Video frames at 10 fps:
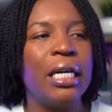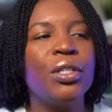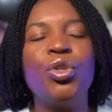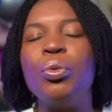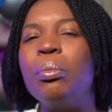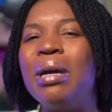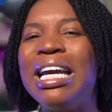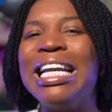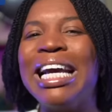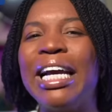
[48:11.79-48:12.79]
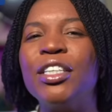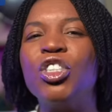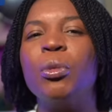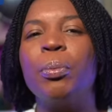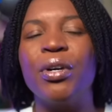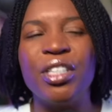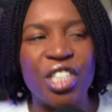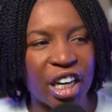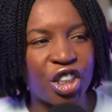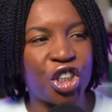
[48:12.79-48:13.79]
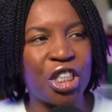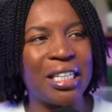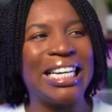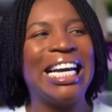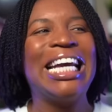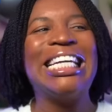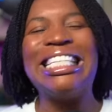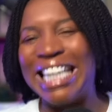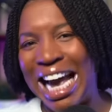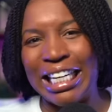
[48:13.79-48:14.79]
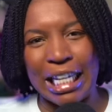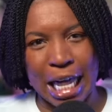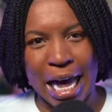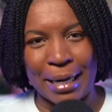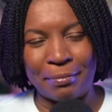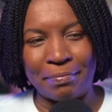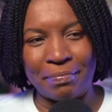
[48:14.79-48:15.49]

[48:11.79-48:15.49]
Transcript: to meet its production deadline.